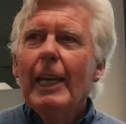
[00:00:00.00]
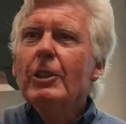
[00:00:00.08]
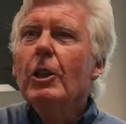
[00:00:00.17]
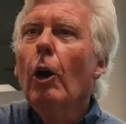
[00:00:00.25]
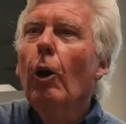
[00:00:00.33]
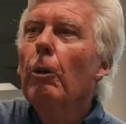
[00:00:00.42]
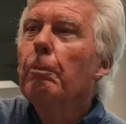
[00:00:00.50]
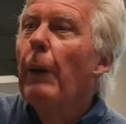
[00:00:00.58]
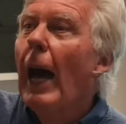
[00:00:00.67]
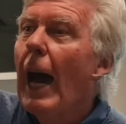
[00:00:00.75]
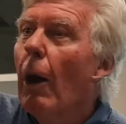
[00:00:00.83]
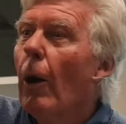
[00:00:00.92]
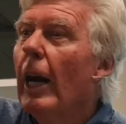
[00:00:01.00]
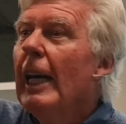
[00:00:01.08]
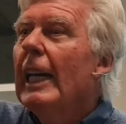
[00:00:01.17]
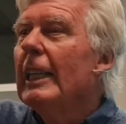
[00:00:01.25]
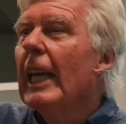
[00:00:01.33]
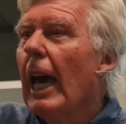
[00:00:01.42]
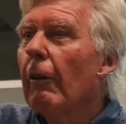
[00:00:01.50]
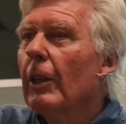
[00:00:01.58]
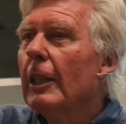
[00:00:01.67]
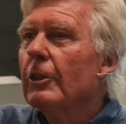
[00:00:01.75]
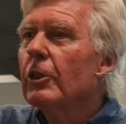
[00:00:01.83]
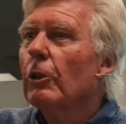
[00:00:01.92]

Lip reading: He's got all power in the heavenlies.